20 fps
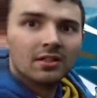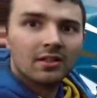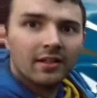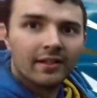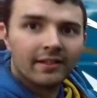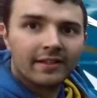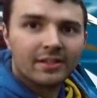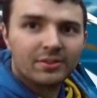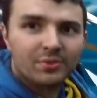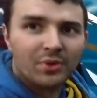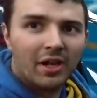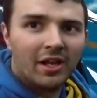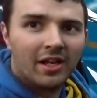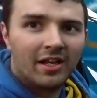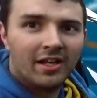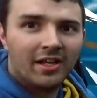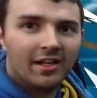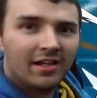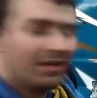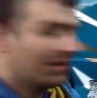like this one.
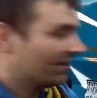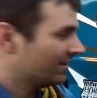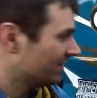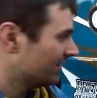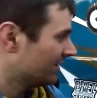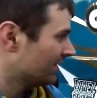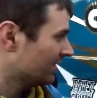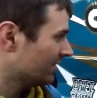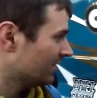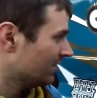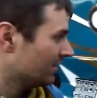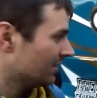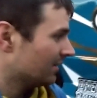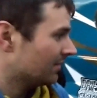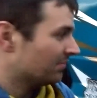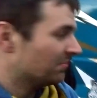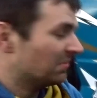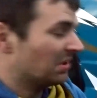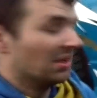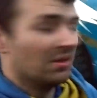
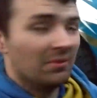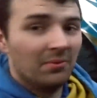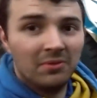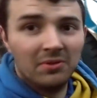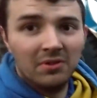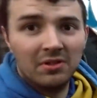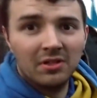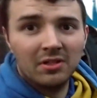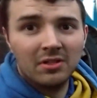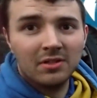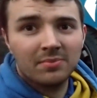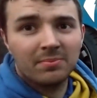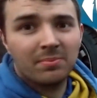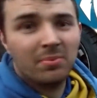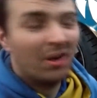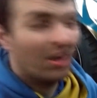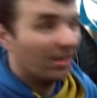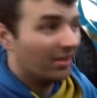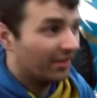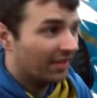But
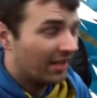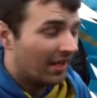part of the